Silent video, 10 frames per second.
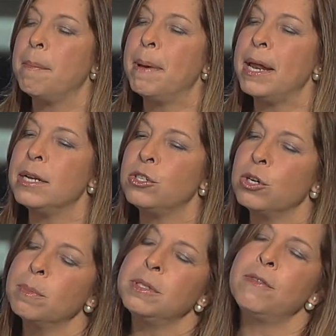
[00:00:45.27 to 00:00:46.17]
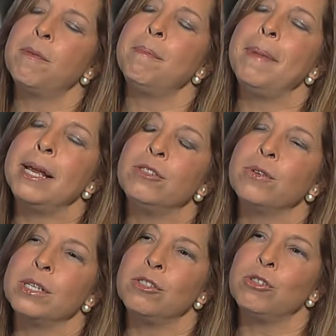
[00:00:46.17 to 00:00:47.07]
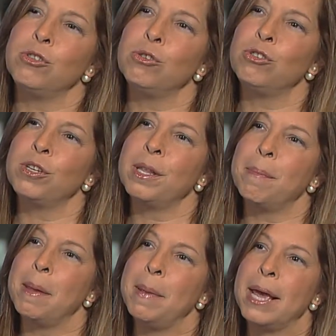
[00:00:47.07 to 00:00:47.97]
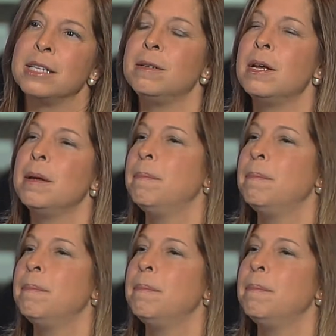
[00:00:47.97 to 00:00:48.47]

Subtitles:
But in terms of a major institution that maybe has